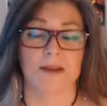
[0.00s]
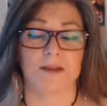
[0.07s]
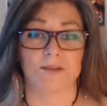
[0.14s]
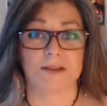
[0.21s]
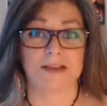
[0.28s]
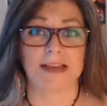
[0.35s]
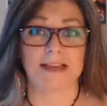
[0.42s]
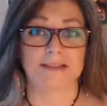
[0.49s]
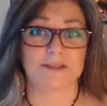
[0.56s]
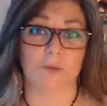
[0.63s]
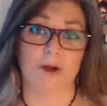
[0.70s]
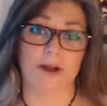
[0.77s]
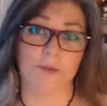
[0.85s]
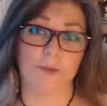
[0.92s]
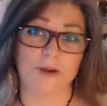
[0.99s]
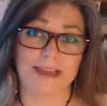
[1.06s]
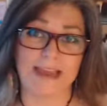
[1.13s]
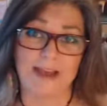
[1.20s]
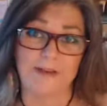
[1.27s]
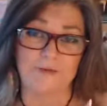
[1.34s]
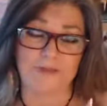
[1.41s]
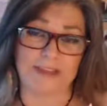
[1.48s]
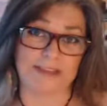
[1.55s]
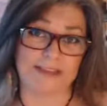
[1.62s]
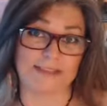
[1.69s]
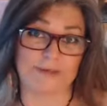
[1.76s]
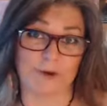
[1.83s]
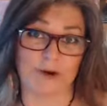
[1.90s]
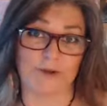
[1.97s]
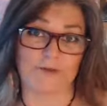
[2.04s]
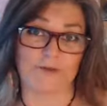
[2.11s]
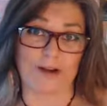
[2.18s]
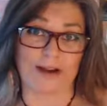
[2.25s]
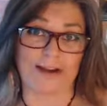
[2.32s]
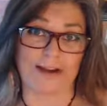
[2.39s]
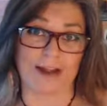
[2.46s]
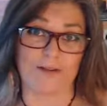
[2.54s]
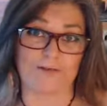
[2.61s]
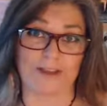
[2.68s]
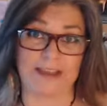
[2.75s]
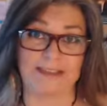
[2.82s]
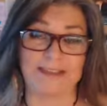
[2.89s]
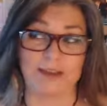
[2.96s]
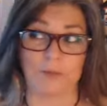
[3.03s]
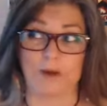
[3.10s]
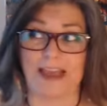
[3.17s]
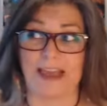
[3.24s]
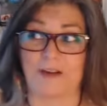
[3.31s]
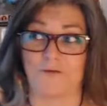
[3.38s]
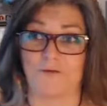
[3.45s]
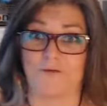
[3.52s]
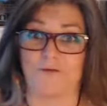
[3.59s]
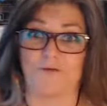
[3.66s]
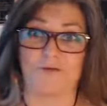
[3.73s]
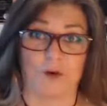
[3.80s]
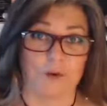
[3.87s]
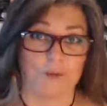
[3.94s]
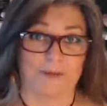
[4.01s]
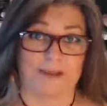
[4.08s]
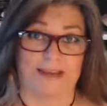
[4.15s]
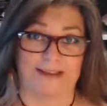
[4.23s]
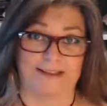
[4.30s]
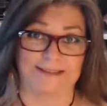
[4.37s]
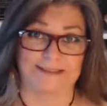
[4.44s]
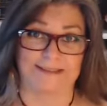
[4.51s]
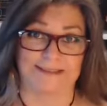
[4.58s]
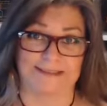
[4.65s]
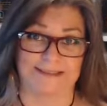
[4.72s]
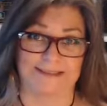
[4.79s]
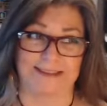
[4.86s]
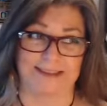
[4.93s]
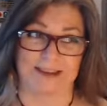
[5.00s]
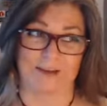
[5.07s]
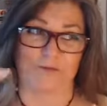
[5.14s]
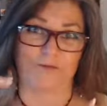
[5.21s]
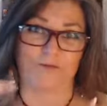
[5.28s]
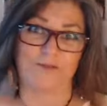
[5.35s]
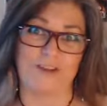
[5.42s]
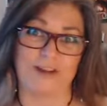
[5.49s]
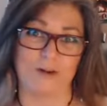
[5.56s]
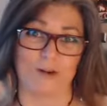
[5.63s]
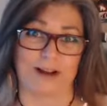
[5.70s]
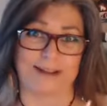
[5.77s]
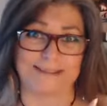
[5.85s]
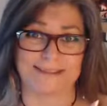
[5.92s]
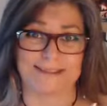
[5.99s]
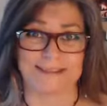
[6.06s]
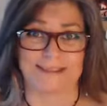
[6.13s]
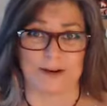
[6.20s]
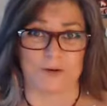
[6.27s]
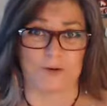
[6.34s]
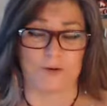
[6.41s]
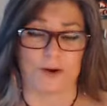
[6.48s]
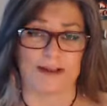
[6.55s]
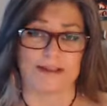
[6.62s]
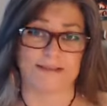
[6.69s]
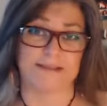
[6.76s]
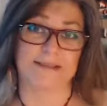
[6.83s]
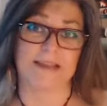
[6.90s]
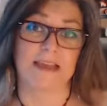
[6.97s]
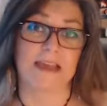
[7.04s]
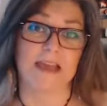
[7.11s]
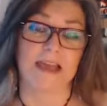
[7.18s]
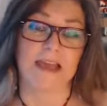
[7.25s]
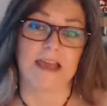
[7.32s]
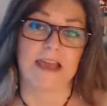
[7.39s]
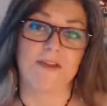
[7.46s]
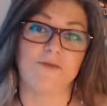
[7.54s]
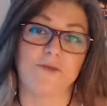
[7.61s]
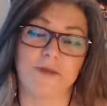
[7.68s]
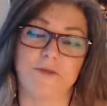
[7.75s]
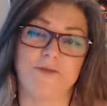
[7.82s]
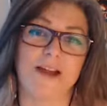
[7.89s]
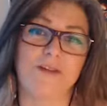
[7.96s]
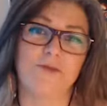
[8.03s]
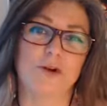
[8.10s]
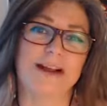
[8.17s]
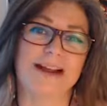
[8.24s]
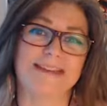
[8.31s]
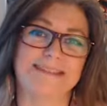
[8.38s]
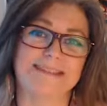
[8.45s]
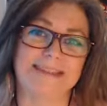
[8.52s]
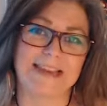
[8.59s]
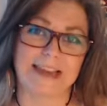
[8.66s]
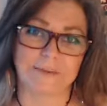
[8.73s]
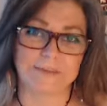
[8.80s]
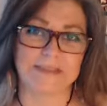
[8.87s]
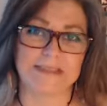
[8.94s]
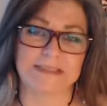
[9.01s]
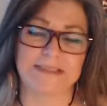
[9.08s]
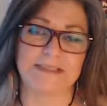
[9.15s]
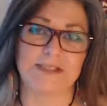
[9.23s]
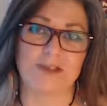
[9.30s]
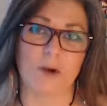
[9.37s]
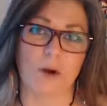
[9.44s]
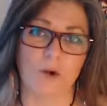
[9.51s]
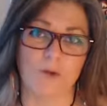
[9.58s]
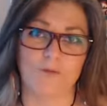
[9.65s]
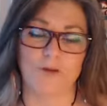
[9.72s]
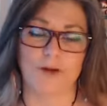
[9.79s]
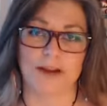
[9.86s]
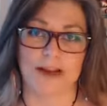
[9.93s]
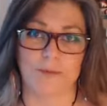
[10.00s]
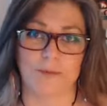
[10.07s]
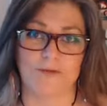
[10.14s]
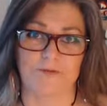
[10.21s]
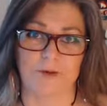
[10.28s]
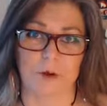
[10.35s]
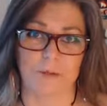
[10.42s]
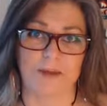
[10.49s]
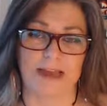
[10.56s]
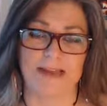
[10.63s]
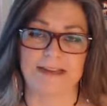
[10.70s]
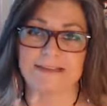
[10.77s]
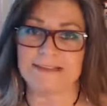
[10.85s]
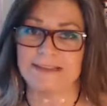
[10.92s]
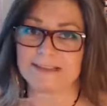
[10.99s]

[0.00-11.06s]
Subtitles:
And the next one, we have things we're afraid of, and then we have phobias. It's like a fear on steroids. If you've ever attempted to overcome a phobia, it